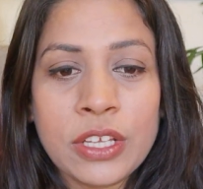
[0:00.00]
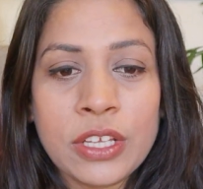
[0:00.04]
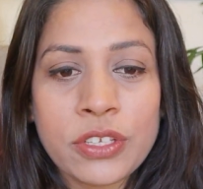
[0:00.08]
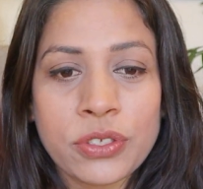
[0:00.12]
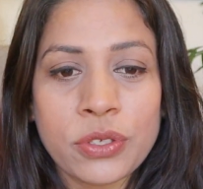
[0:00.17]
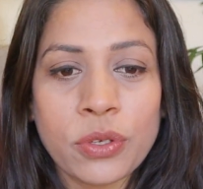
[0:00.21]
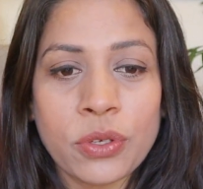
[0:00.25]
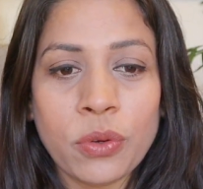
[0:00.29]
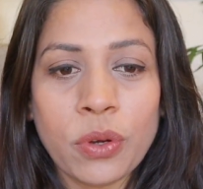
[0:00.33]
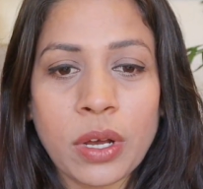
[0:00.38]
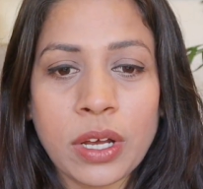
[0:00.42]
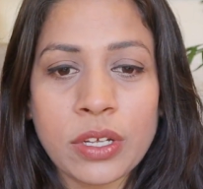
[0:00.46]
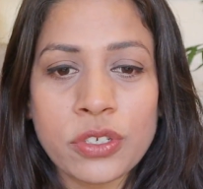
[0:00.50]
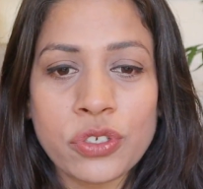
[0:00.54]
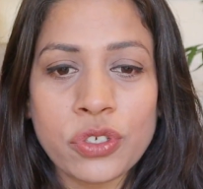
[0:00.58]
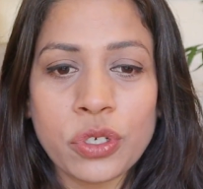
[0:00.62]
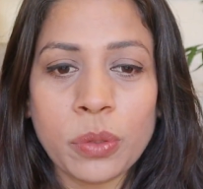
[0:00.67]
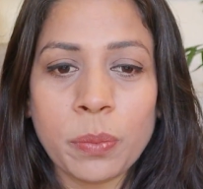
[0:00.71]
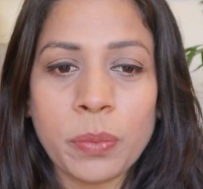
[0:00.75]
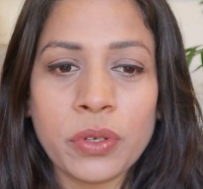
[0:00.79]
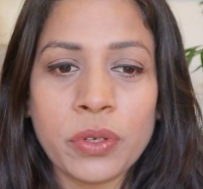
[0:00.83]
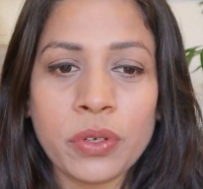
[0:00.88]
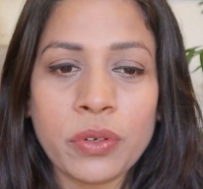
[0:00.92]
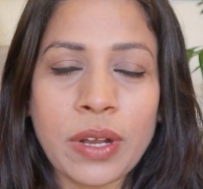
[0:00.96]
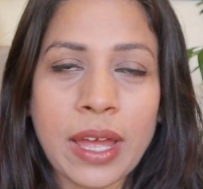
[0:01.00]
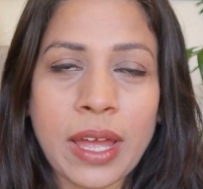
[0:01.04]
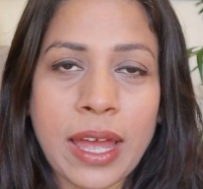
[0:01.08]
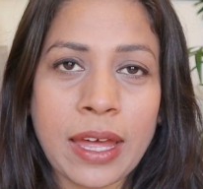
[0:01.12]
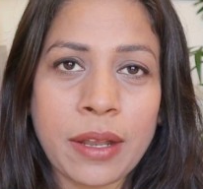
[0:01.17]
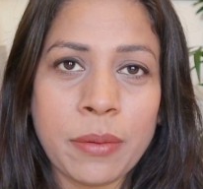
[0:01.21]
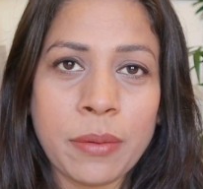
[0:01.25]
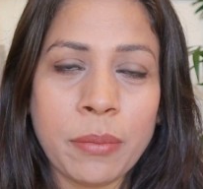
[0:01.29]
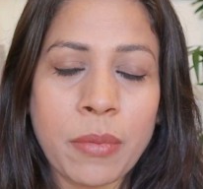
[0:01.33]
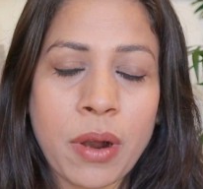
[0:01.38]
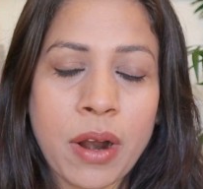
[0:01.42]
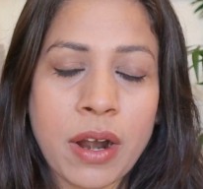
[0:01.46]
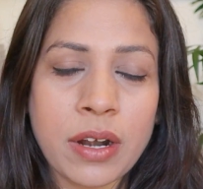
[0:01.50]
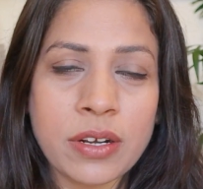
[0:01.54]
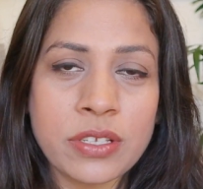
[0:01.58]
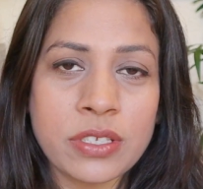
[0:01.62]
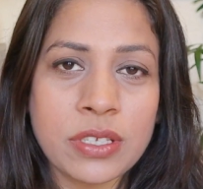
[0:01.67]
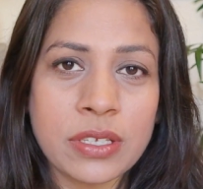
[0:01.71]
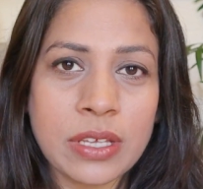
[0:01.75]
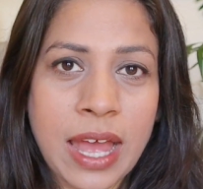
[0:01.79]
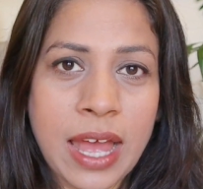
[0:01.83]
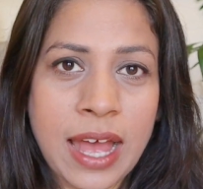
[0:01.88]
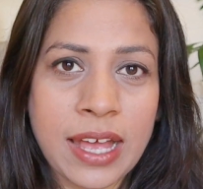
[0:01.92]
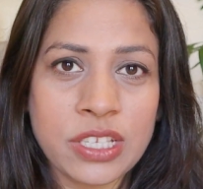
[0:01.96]
So a Jupiter and
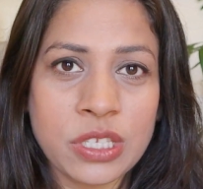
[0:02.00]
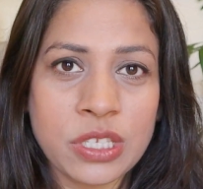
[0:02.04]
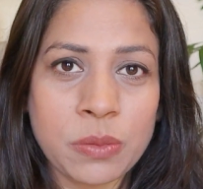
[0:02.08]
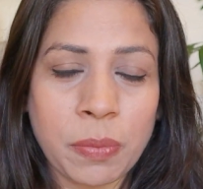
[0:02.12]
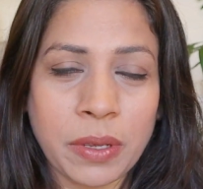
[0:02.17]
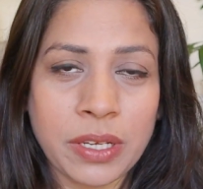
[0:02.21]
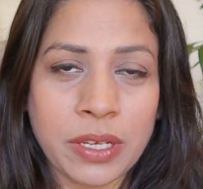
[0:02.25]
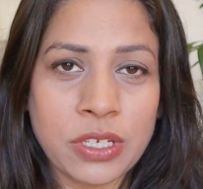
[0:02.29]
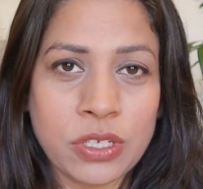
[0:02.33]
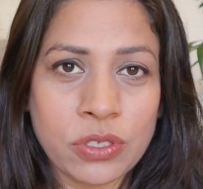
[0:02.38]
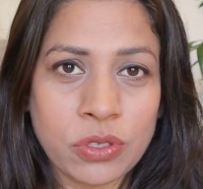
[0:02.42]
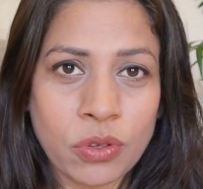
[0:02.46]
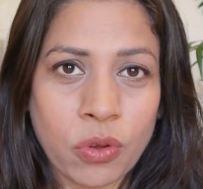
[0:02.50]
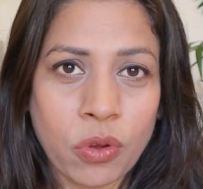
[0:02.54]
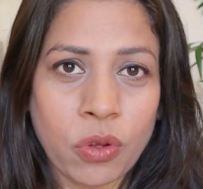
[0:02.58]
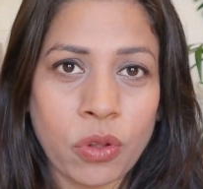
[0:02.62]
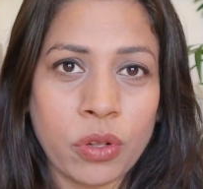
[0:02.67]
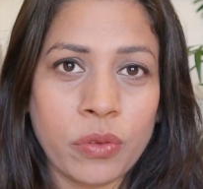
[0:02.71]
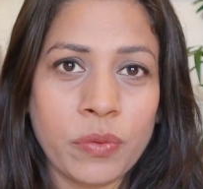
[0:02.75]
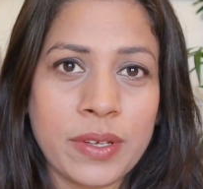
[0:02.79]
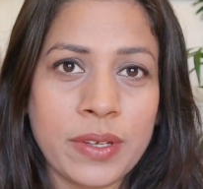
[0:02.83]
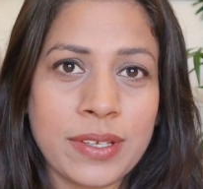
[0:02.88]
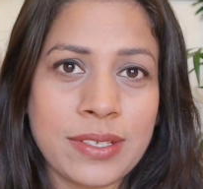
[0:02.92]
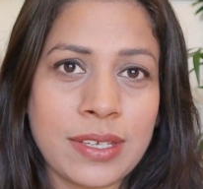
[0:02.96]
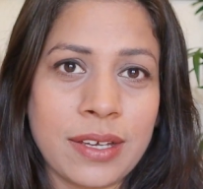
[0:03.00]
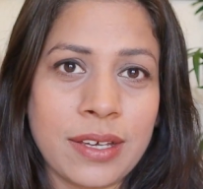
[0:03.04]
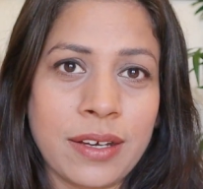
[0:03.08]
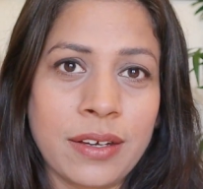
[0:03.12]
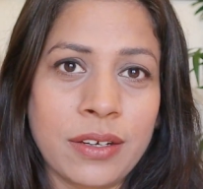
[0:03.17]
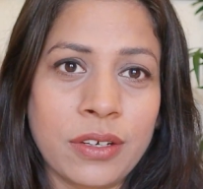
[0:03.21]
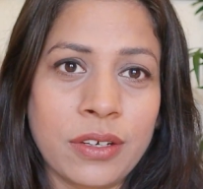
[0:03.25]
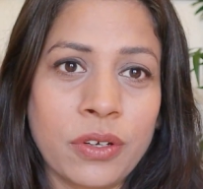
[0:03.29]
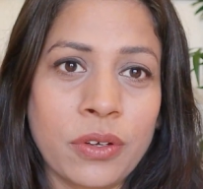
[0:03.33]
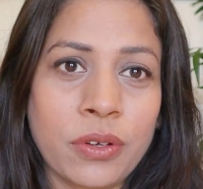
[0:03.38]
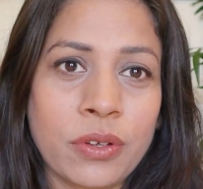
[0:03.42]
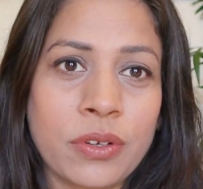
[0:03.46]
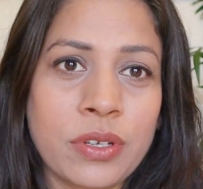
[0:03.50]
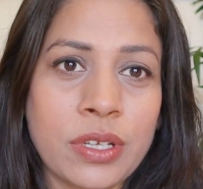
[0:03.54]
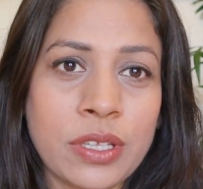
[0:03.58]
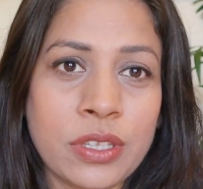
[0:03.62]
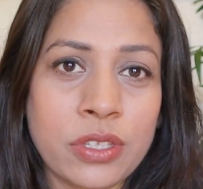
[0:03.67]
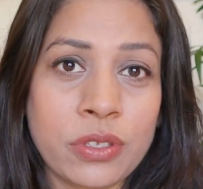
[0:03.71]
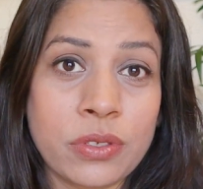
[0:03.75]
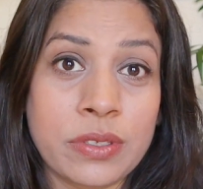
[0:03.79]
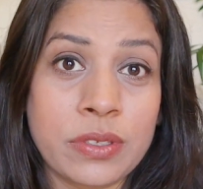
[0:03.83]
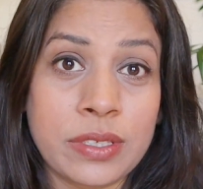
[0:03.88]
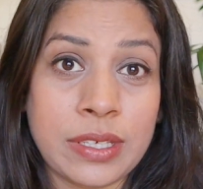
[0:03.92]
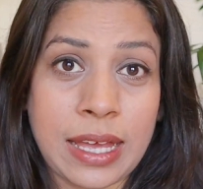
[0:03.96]
Mars aspect is always a good,
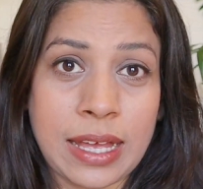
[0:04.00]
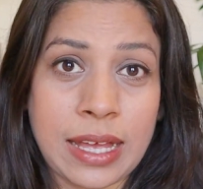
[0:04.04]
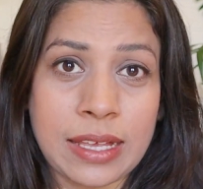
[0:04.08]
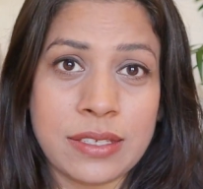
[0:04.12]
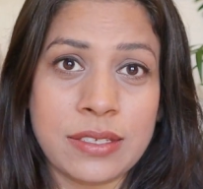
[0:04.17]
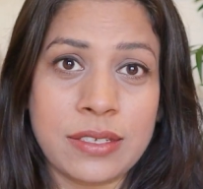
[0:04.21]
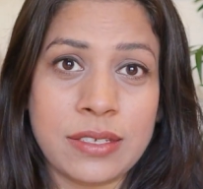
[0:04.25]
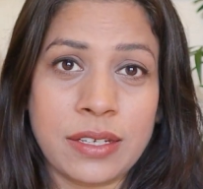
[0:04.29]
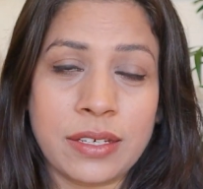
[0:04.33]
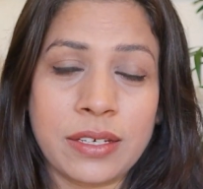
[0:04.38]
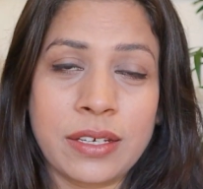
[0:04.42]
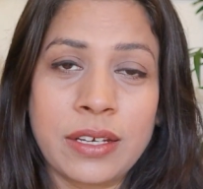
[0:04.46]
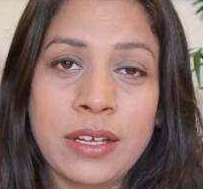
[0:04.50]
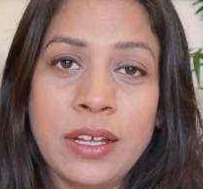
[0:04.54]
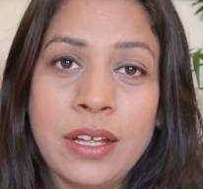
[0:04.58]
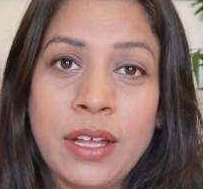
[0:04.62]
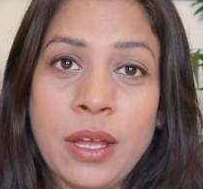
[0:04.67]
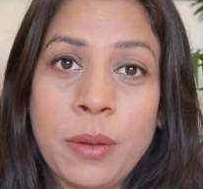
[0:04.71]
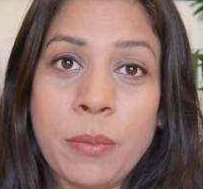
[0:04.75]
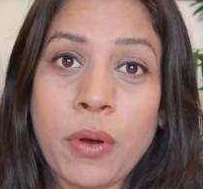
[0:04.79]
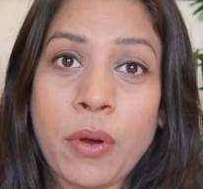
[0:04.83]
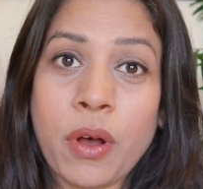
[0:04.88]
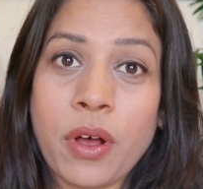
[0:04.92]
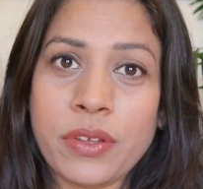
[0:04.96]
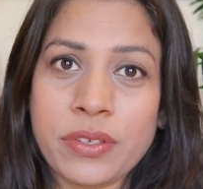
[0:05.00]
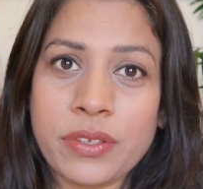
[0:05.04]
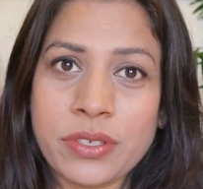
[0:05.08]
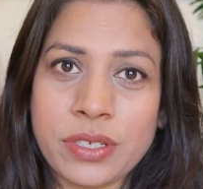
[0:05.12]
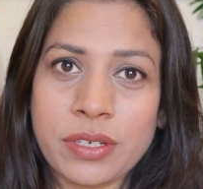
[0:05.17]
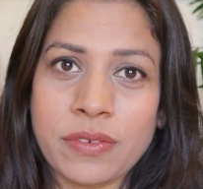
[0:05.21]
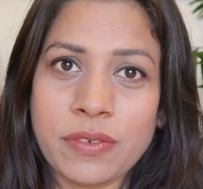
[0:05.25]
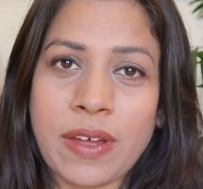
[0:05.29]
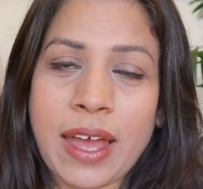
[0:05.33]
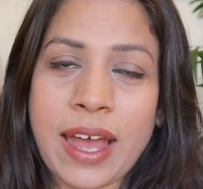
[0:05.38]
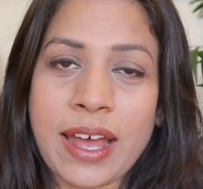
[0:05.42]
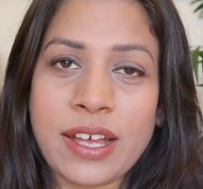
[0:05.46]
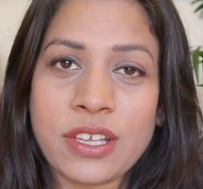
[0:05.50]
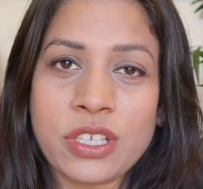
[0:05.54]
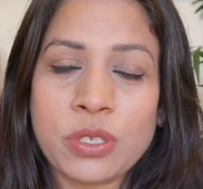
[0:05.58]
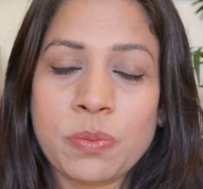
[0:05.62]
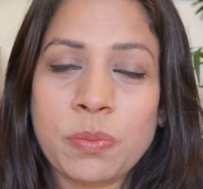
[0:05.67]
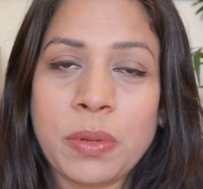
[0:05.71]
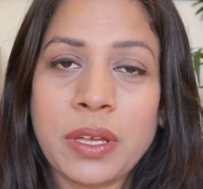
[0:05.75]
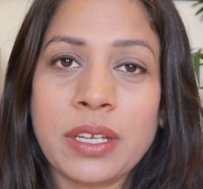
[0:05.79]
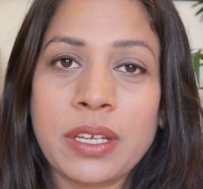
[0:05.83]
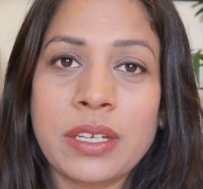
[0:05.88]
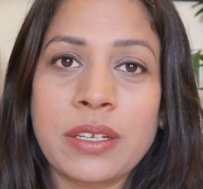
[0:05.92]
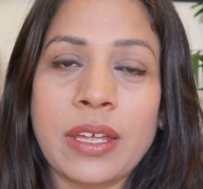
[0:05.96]
enthusiastic, positive
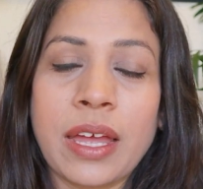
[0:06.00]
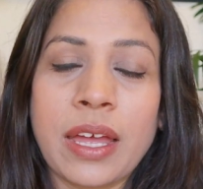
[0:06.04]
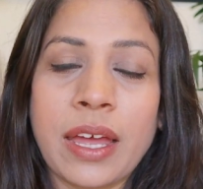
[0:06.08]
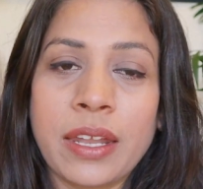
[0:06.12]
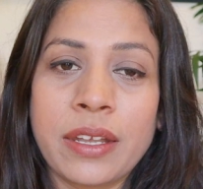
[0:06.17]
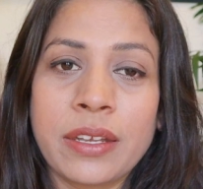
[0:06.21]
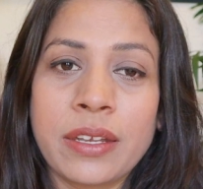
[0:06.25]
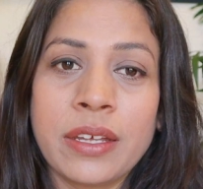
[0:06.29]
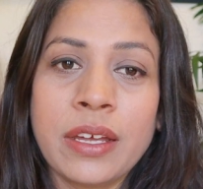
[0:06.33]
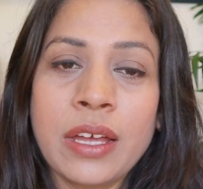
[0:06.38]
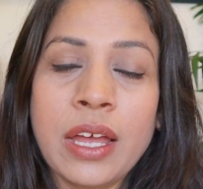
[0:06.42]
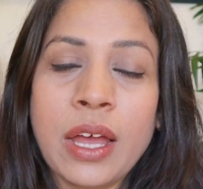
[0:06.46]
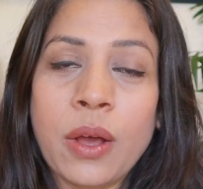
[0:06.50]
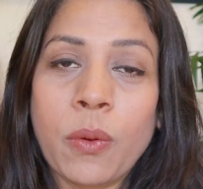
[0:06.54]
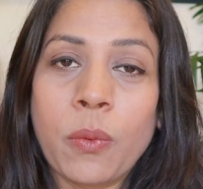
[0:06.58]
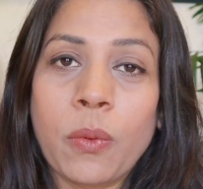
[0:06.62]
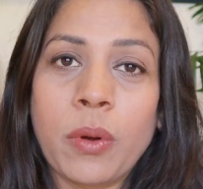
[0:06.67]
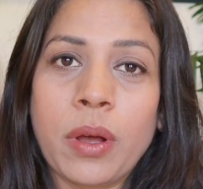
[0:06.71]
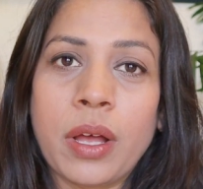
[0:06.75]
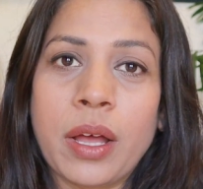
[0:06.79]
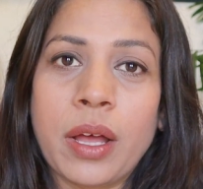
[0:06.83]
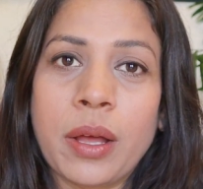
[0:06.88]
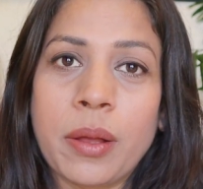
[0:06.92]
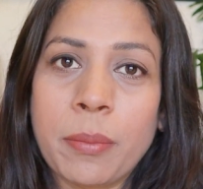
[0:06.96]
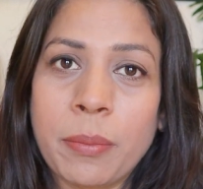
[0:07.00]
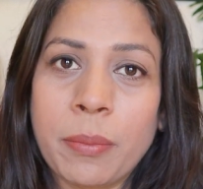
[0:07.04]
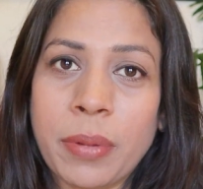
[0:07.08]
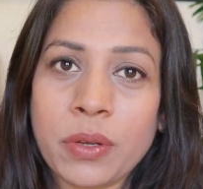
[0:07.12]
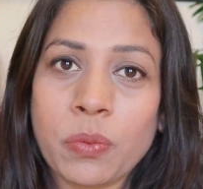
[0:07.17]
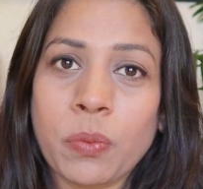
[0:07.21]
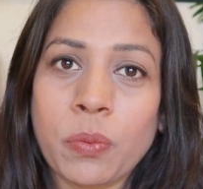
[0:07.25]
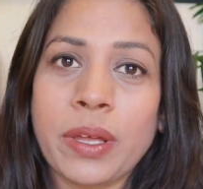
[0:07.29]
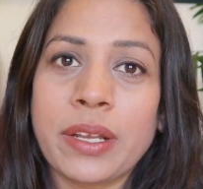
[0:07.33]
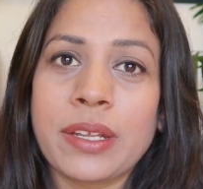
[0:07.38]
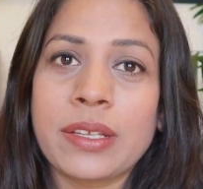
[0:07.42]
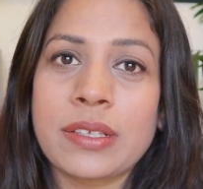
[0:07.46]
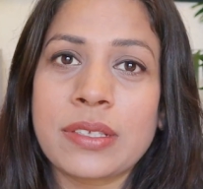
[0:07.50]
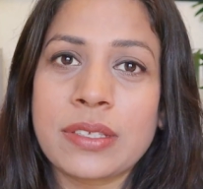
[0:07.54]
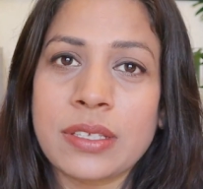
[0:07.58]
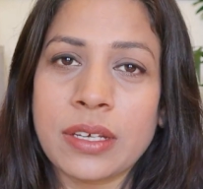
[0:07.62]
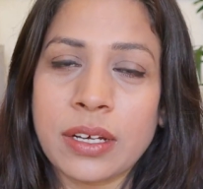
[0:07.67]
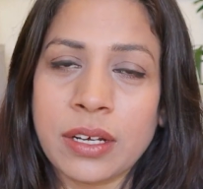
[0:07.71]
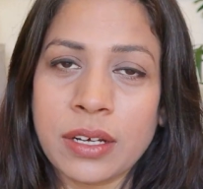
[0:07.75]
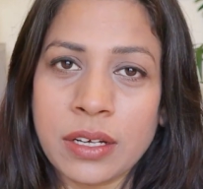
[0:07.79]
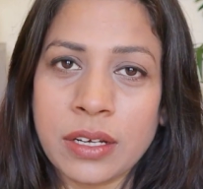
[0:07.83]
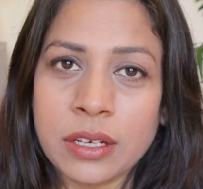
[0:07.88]
aspect, and but when it's